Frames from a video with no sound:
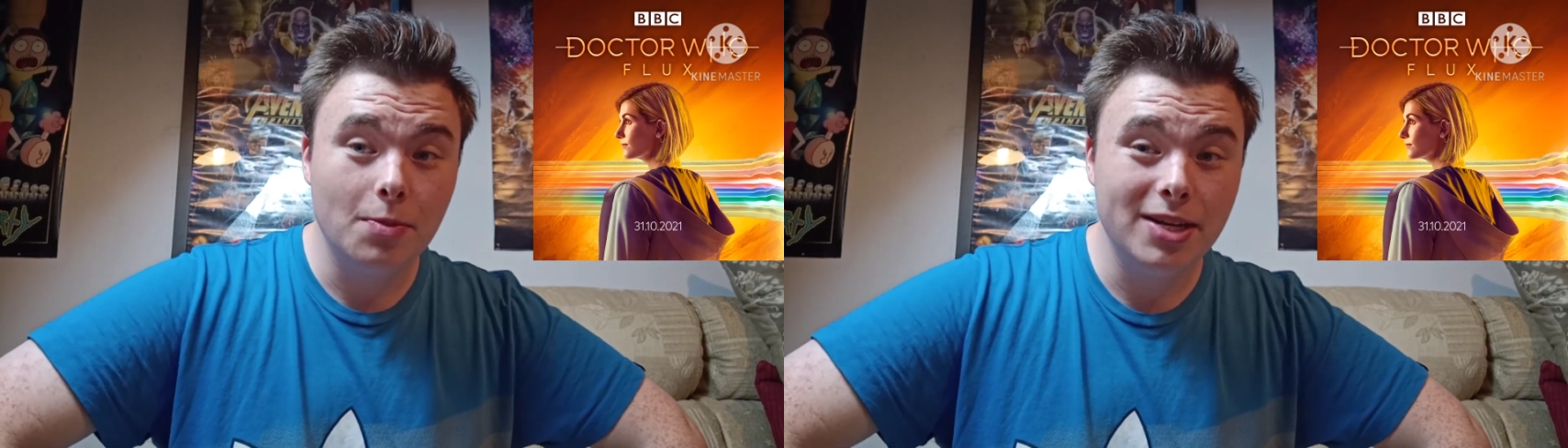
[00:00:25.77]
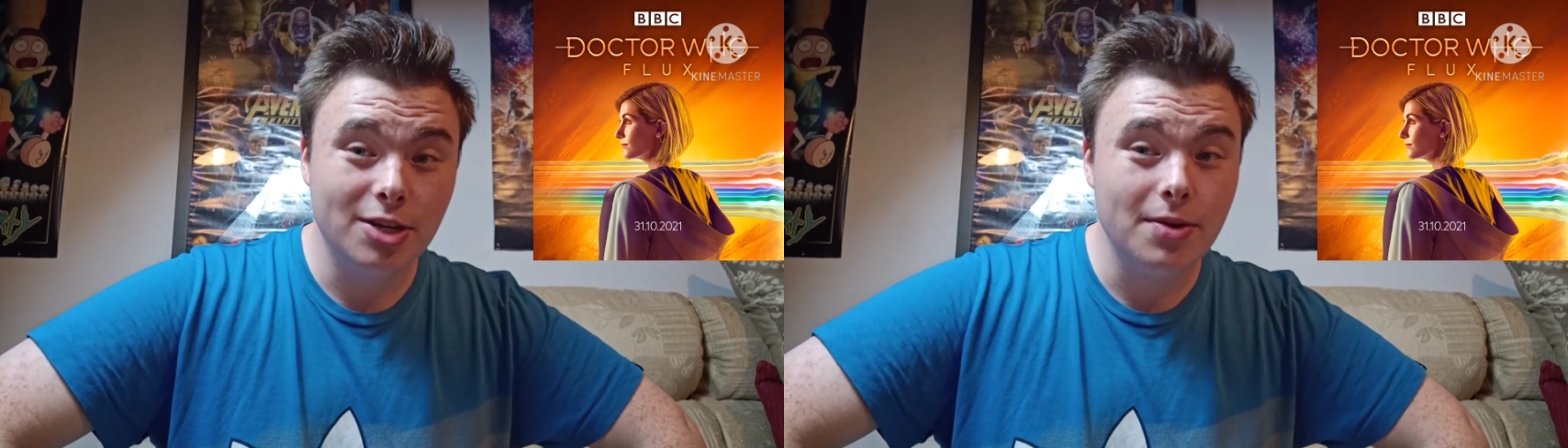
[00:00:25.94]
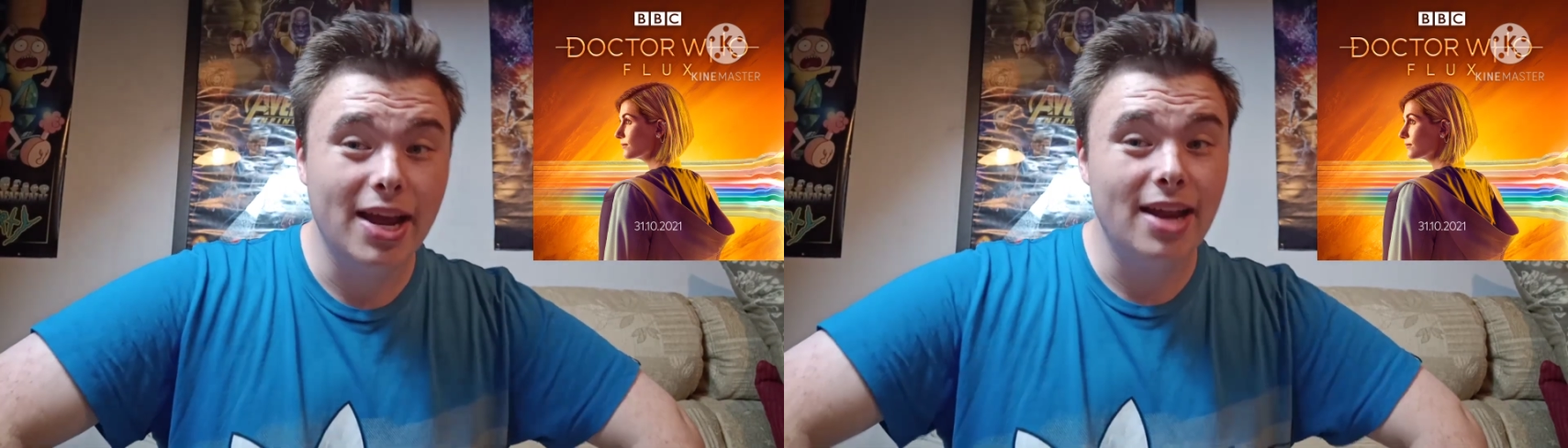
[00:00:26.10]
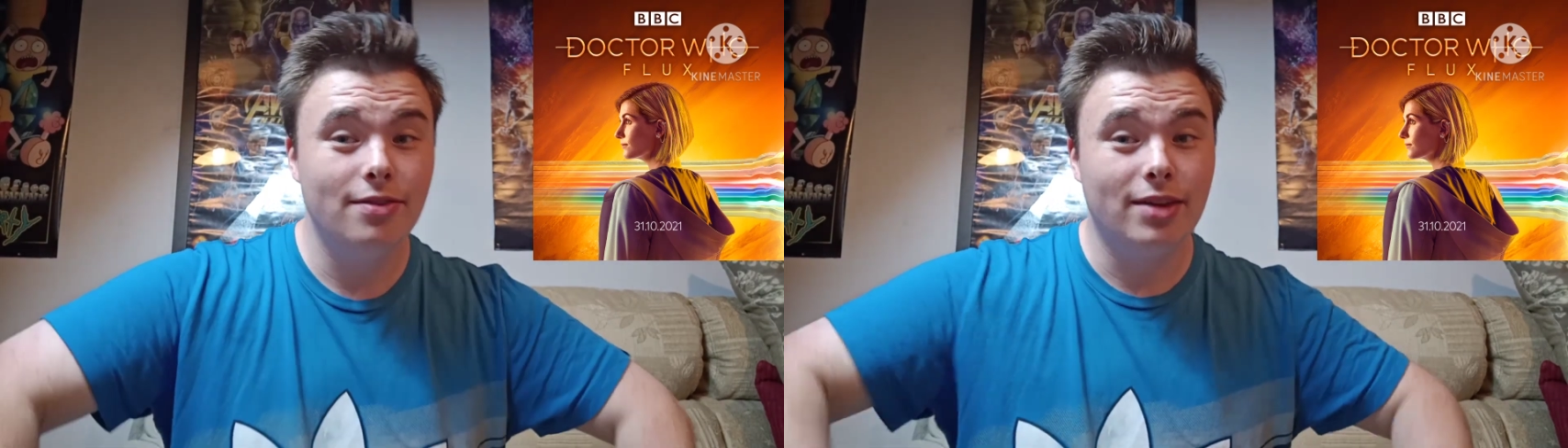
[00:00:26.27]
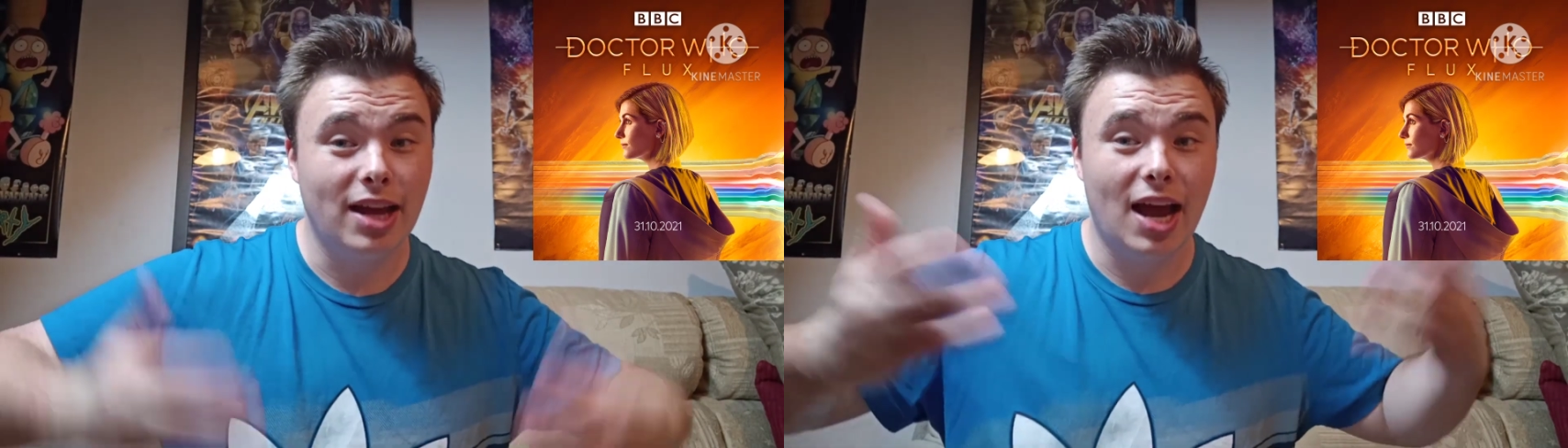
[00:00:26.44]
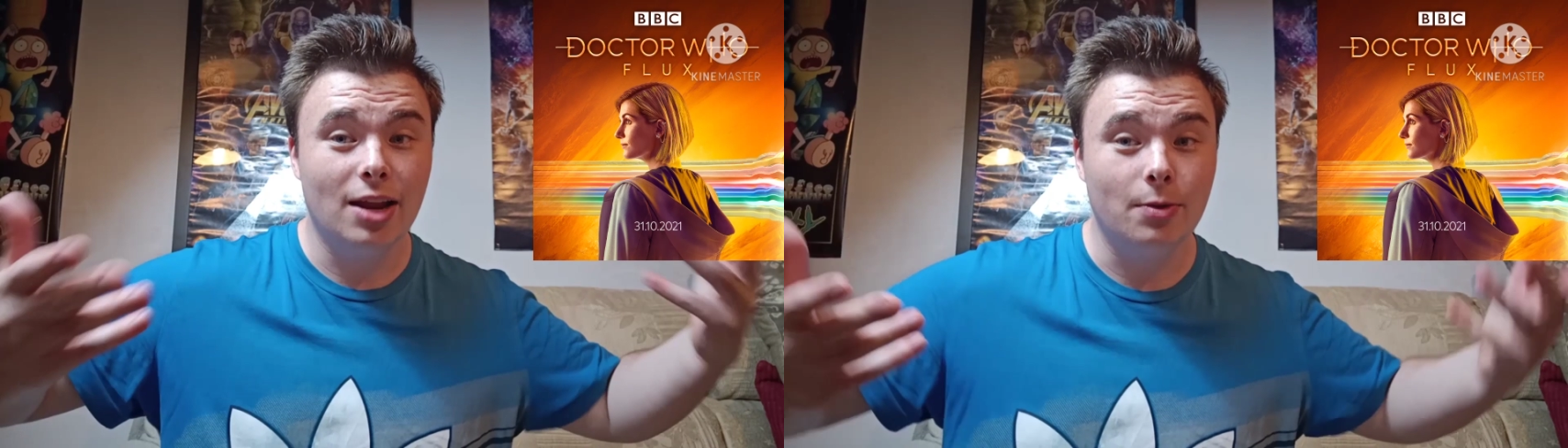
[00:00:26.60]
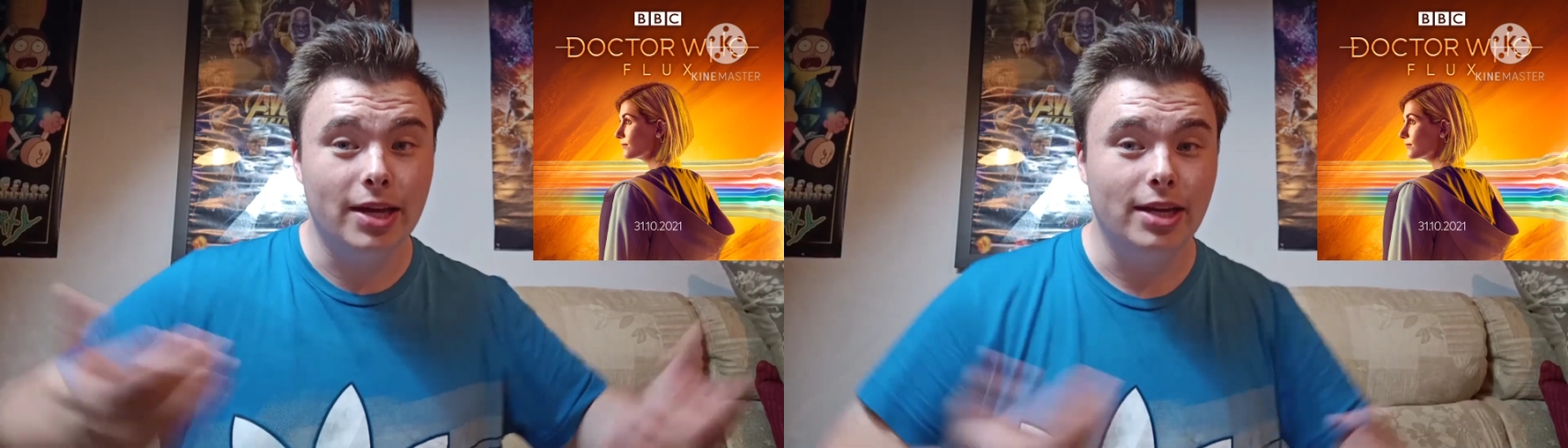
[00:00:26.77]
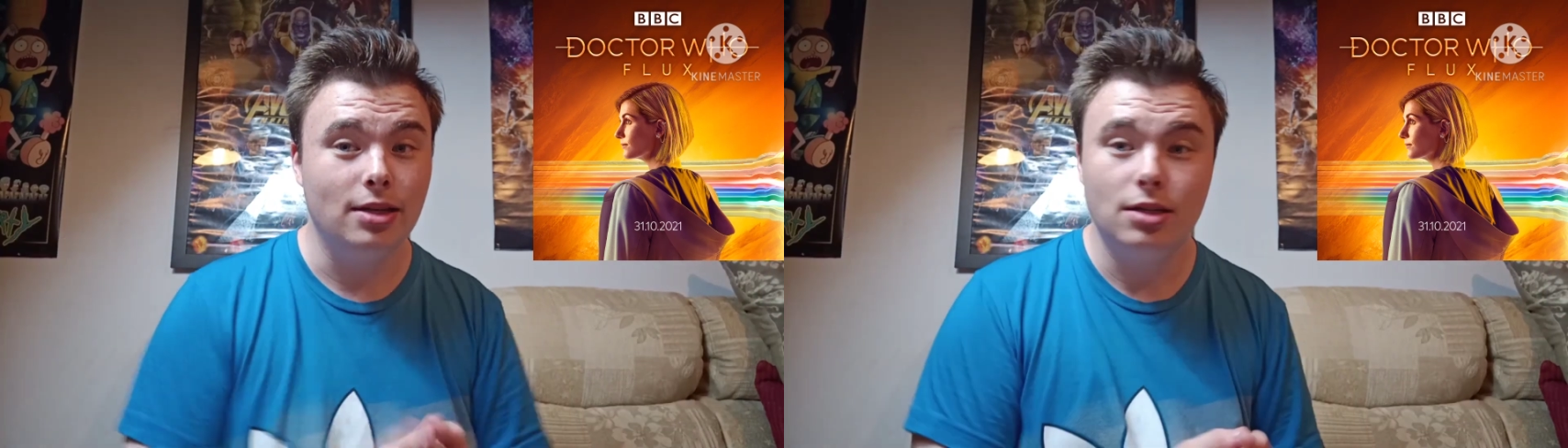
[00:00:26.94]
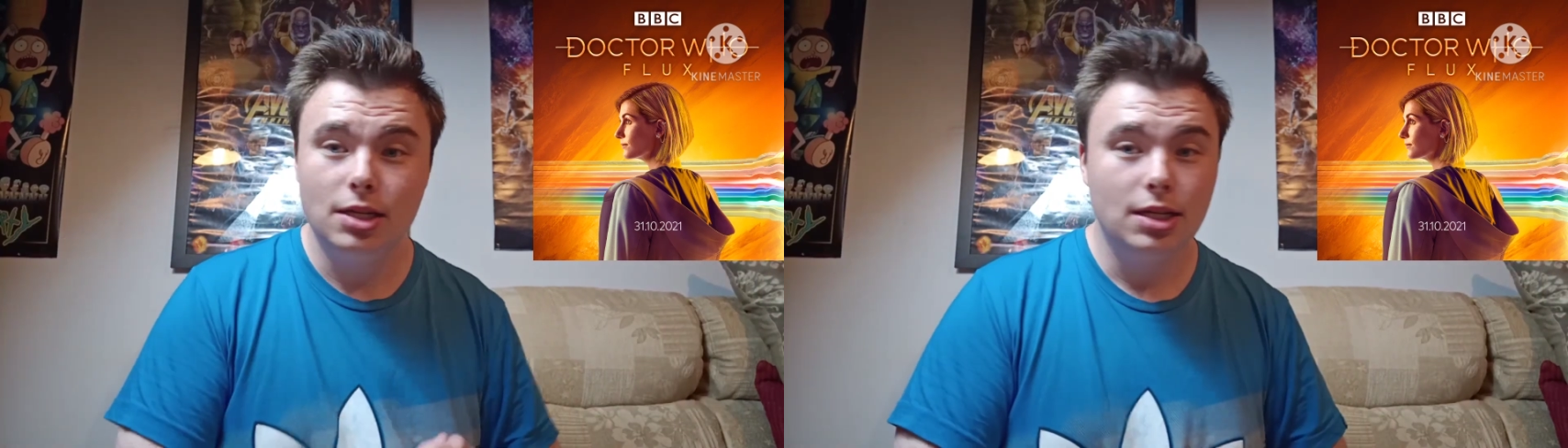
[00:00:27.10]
be doing anything Halloween.